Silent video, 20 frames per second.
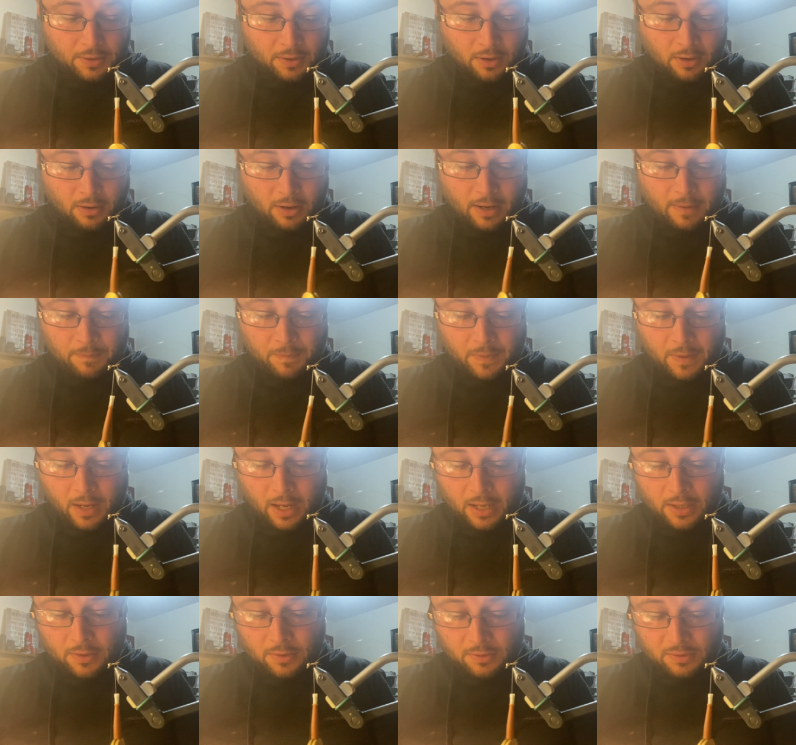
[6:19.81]
All right,
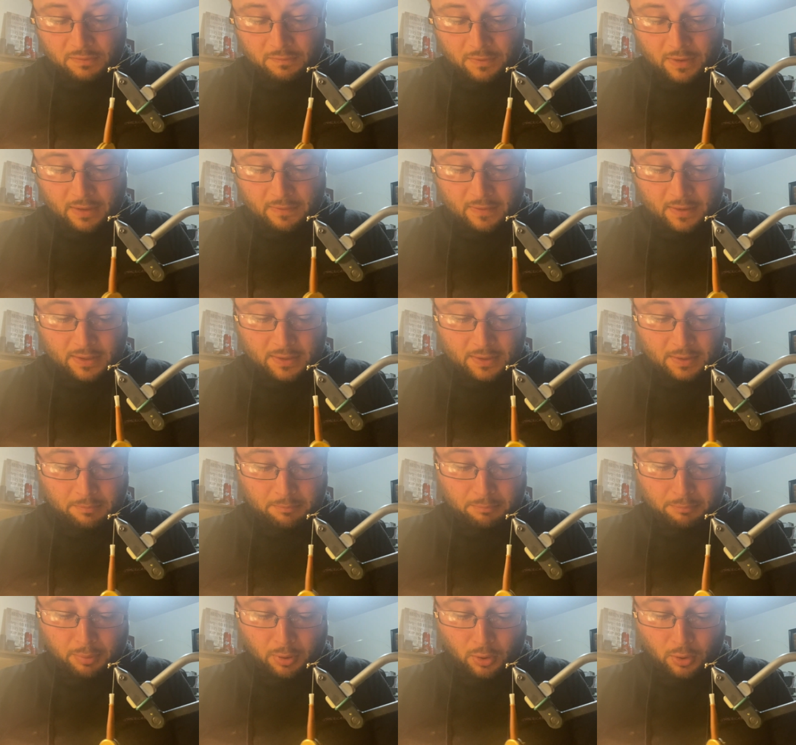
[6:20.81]
I use Vivis
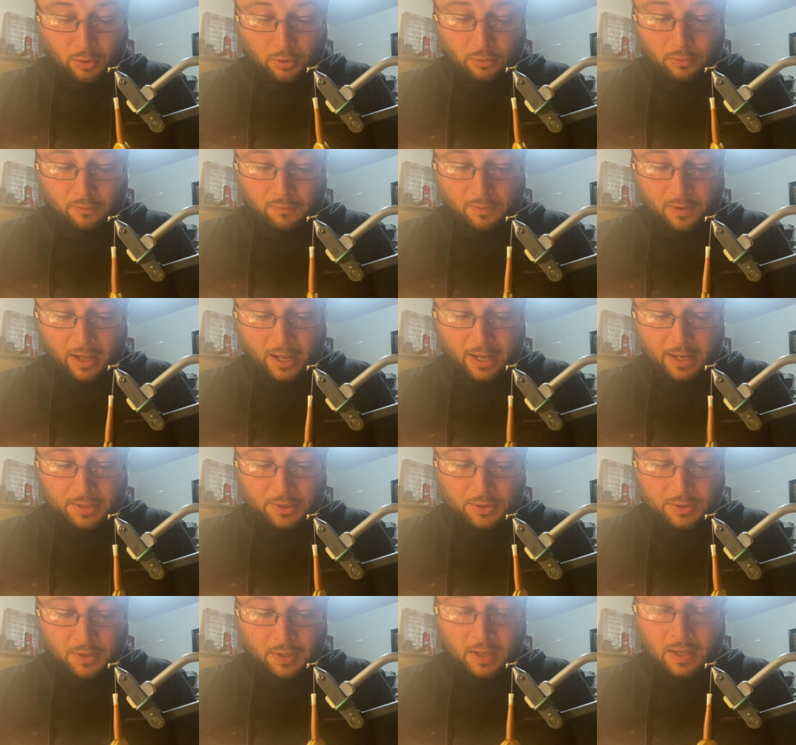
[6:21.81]
Pearl
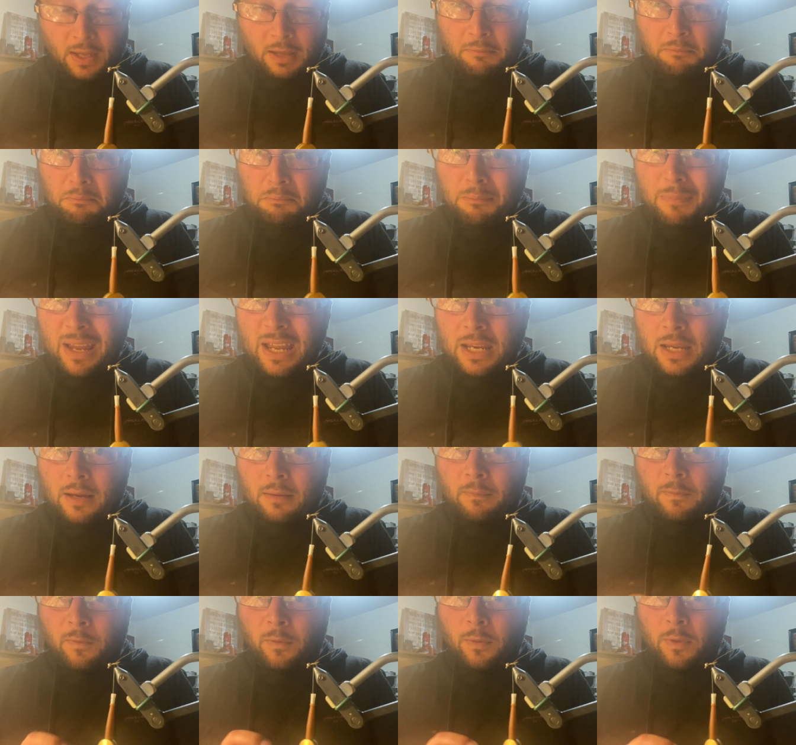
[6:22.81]
Flash
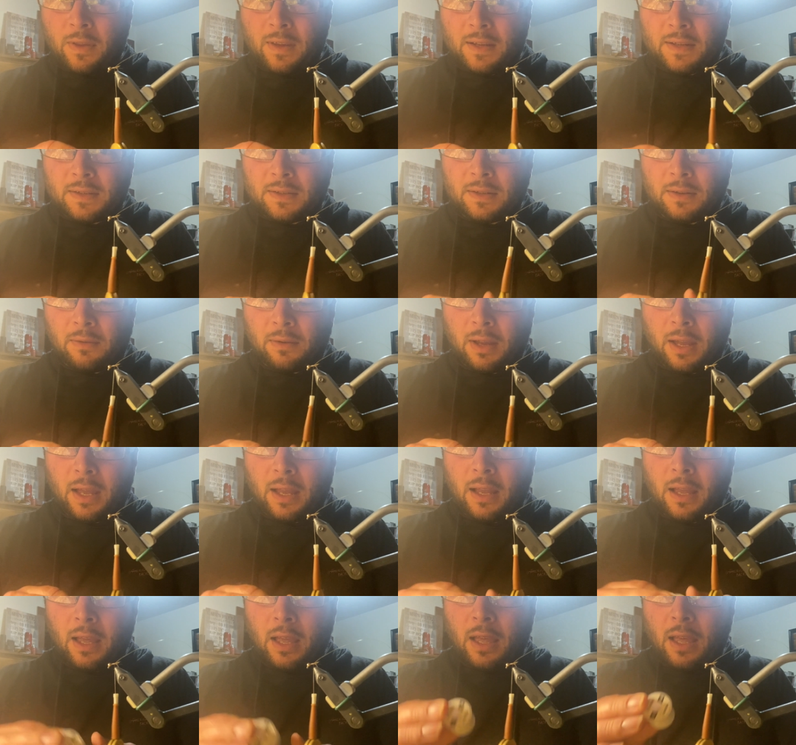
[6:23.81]
medium for this.
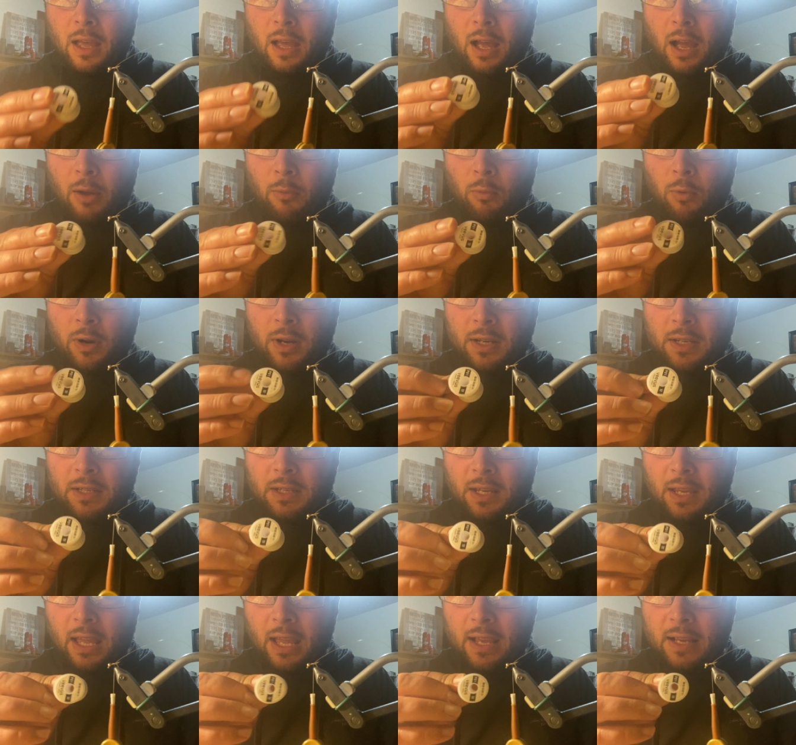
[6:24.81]
Okay, I wanted
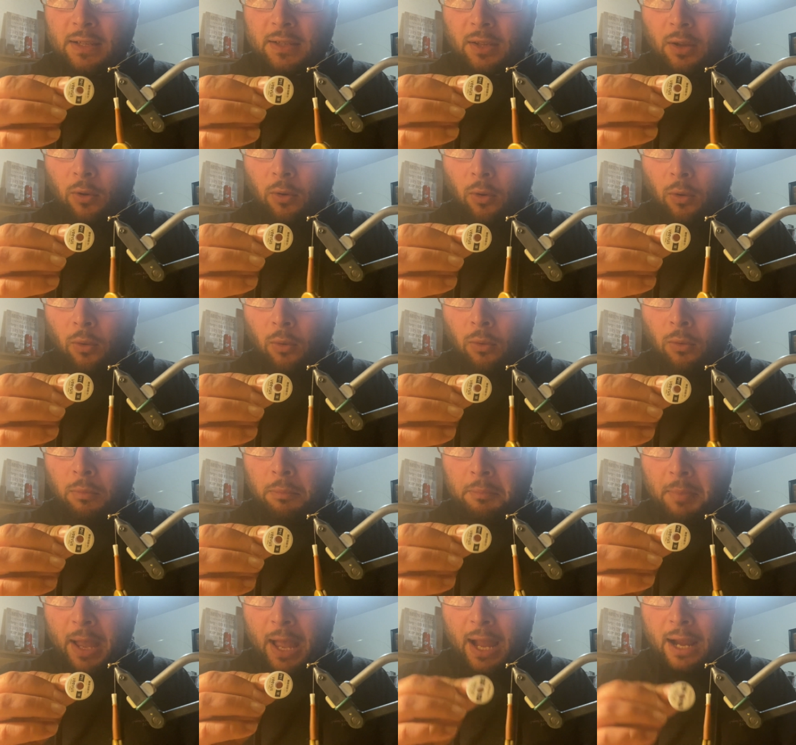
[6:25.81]
to case the whole
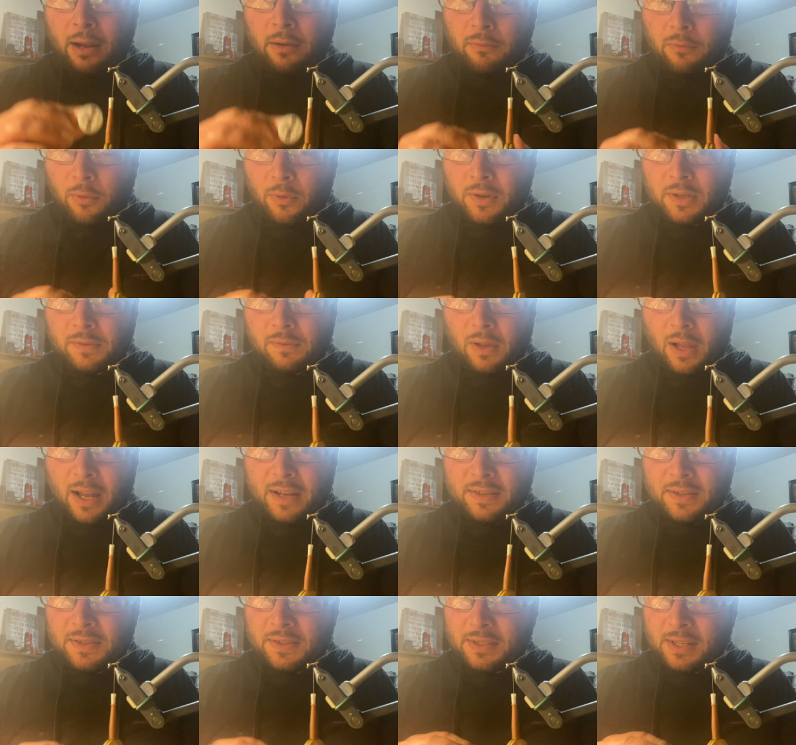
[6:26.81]
back for this fly.
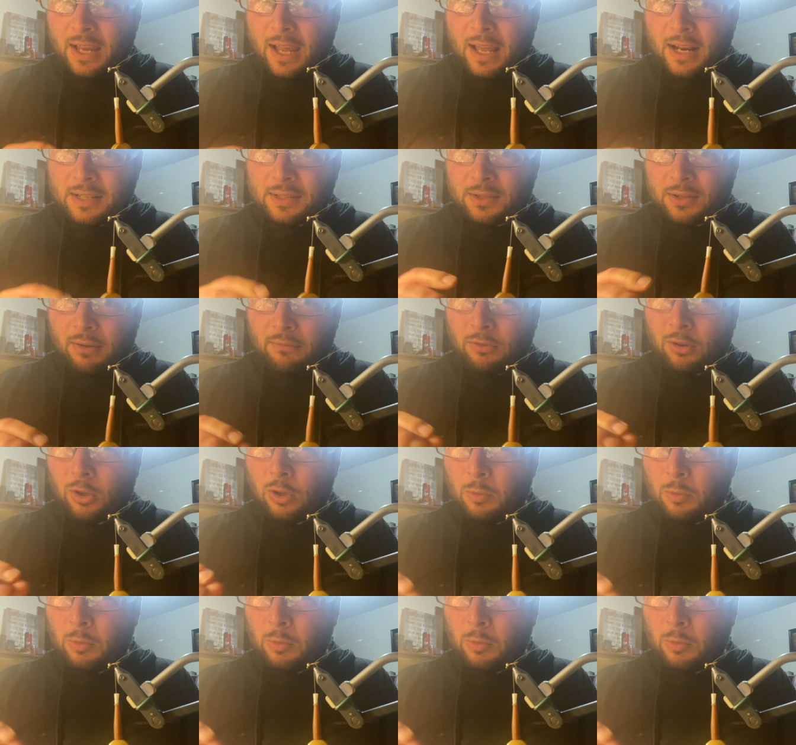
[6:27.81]
Since this cat is kind of a little